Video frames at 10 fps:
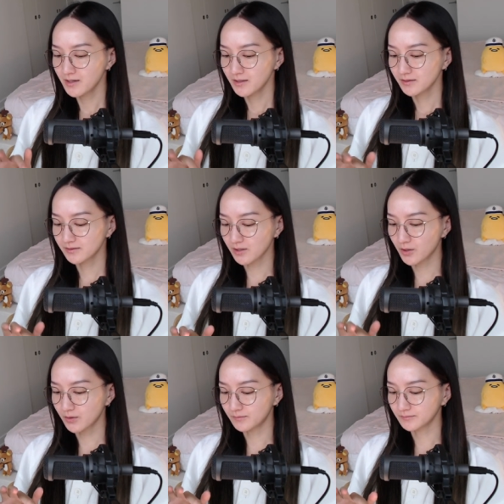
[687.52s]

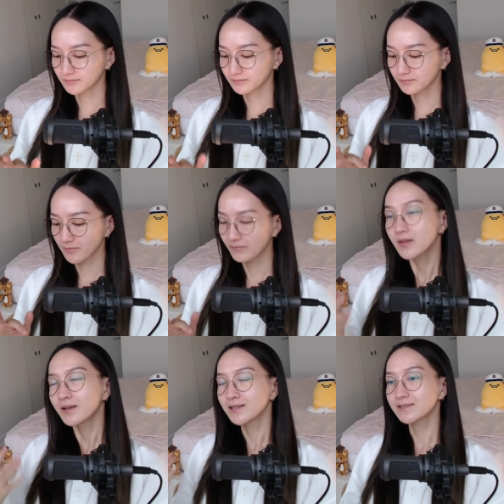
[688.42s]
So
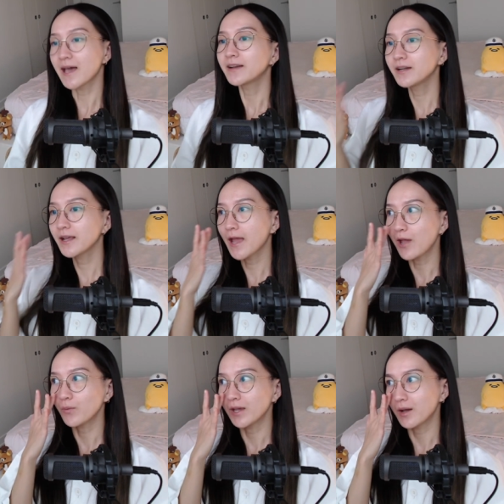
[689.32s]
Saturday, I
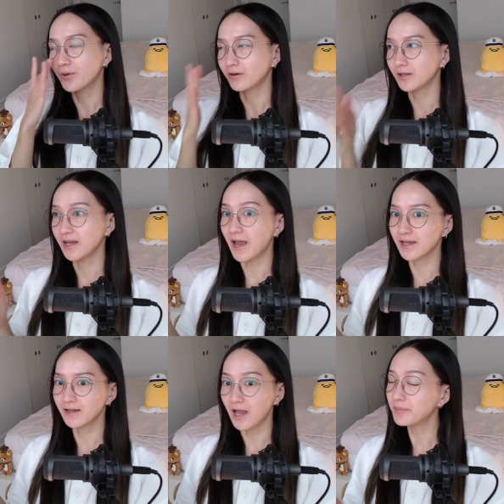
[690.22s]
wake up early. I
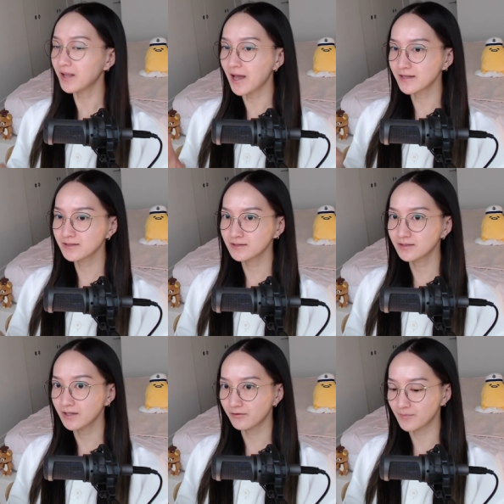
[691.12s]
planned to
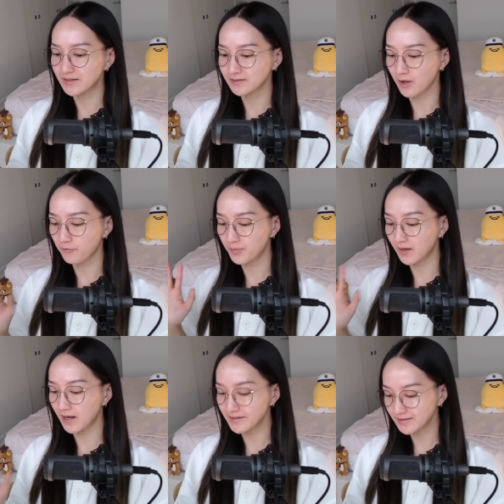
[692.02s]
give myself
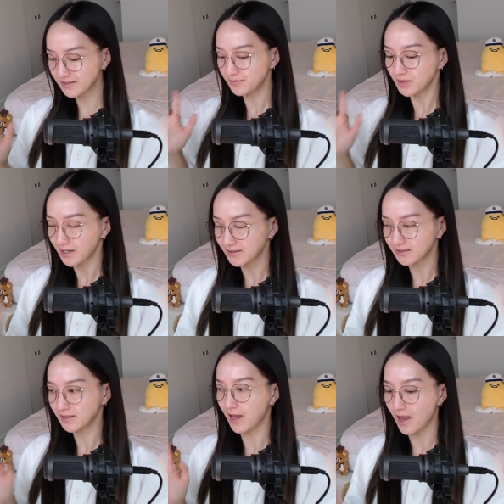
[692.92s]
plenty
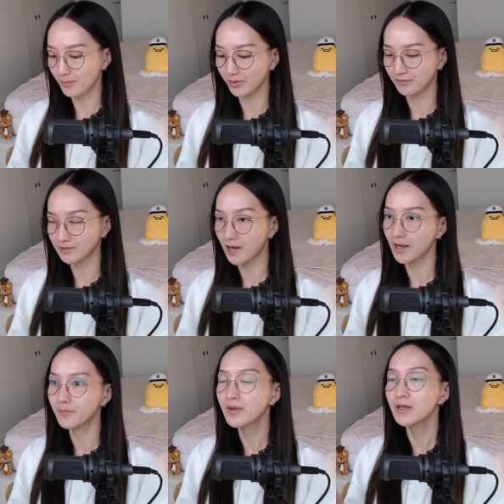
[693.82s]
ample of
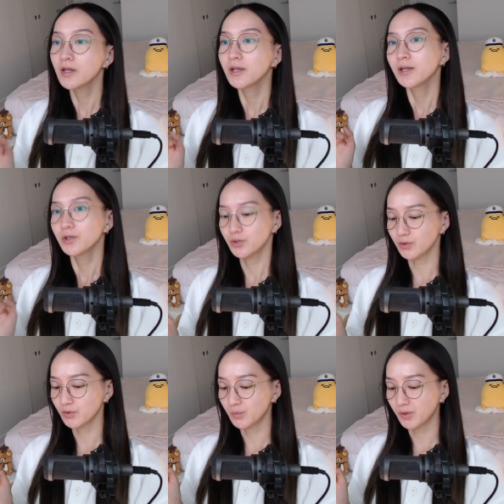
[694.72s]
time
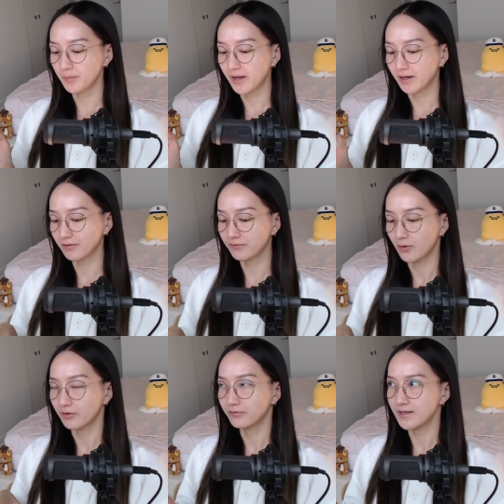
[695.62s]
to prepare
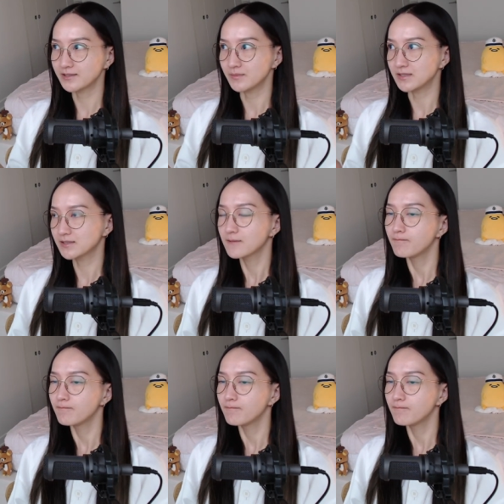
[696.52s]
for Friendsmas.